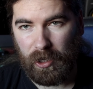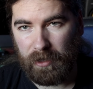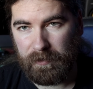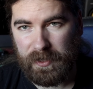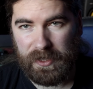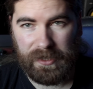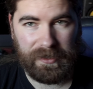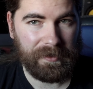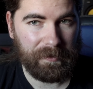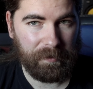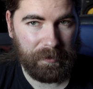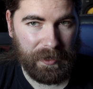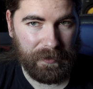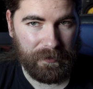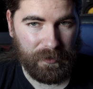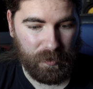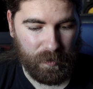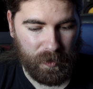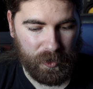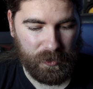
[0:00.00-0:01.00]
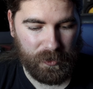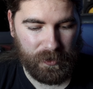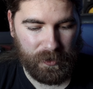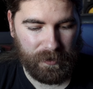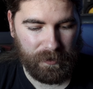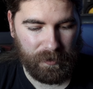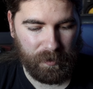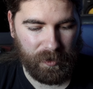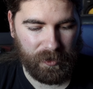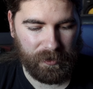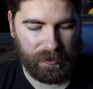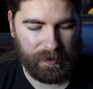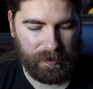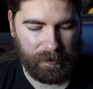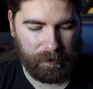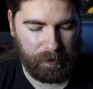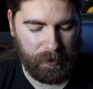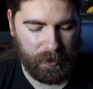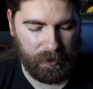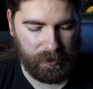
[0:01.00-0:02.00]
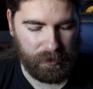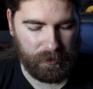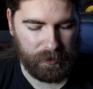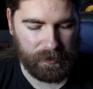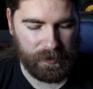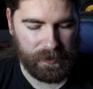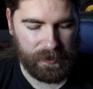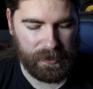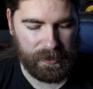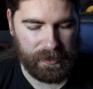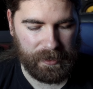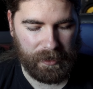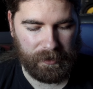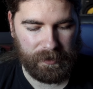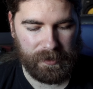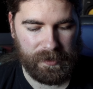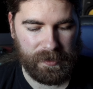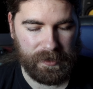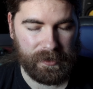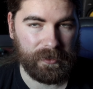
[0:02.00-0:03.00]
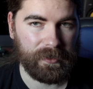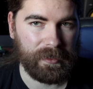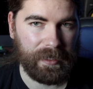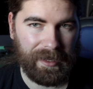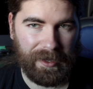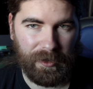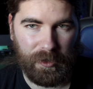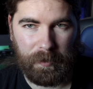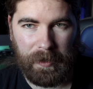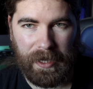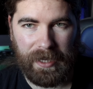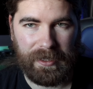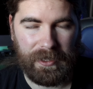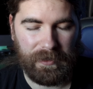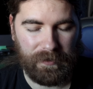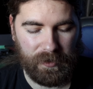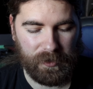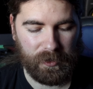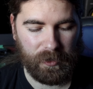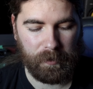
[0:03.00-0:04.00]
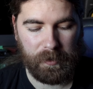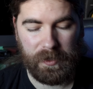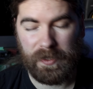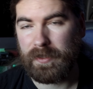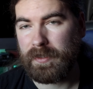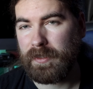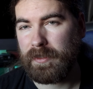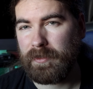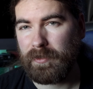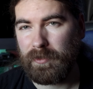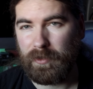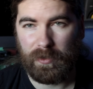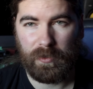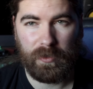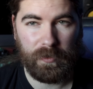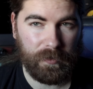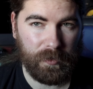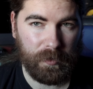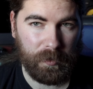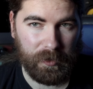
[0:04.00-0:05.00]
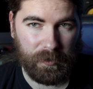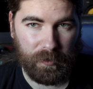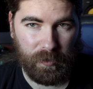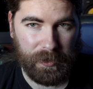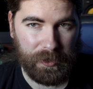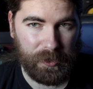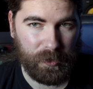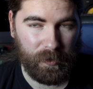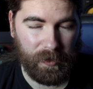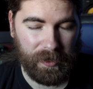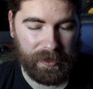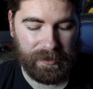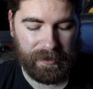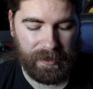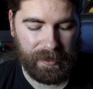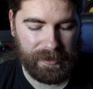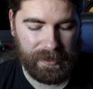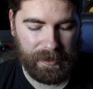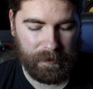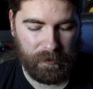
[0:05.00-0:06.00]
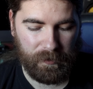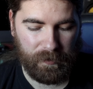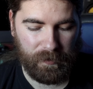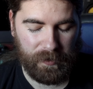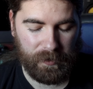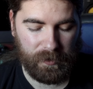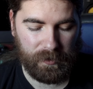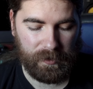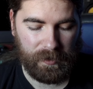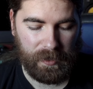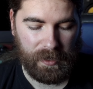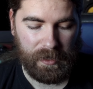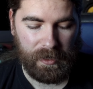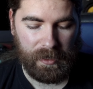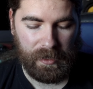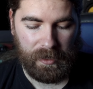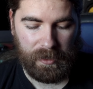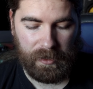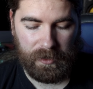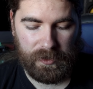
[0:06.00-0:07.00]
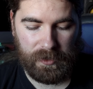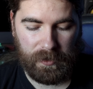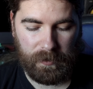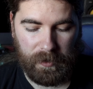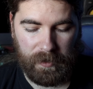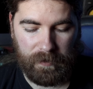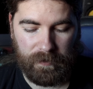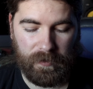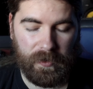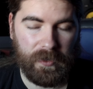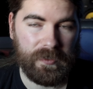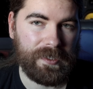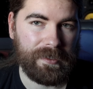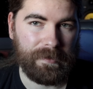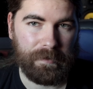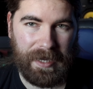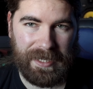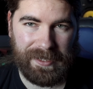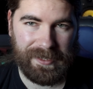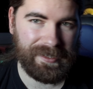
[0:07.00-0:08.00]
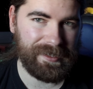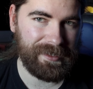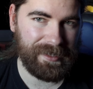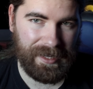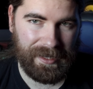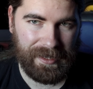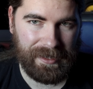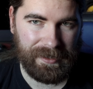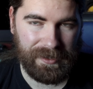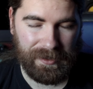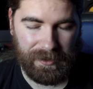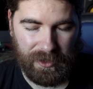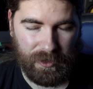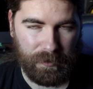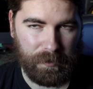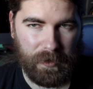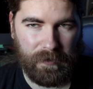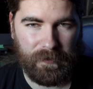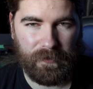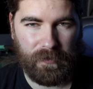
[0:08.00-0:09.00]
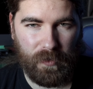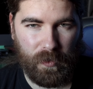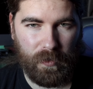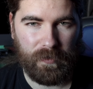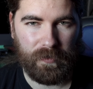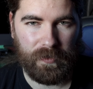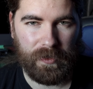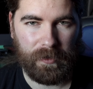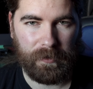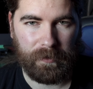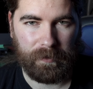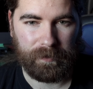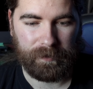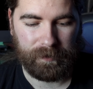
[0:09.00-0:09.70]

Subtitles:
Obviously, a bit of a rush one, but you can see how this is going to help any of you compositing, or if you want to recreate that depth of field. So inverting masks, that is number 4 for you.